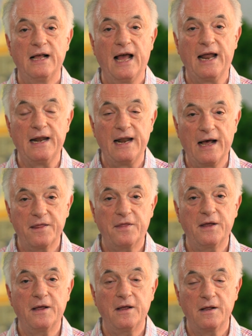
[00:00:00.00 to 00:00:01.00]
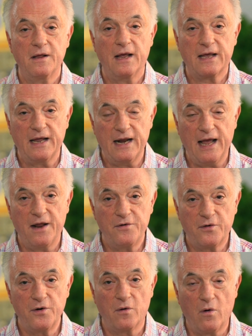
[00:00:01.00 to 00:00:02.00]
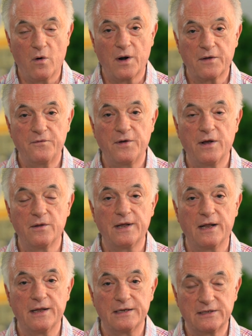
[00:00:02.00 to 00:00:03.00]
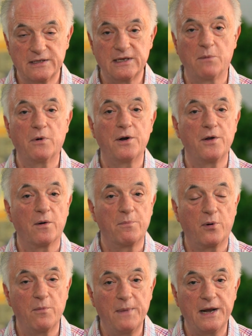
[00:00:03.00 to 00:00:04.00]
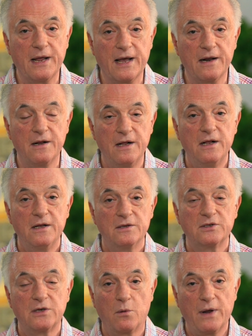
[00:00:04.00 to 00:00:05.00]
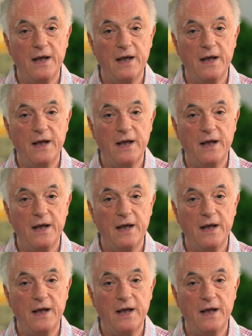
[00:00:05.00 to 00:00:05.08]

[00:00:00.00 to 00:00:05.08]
And nothing can enter your auric field unless somewhere you're permitting it. So we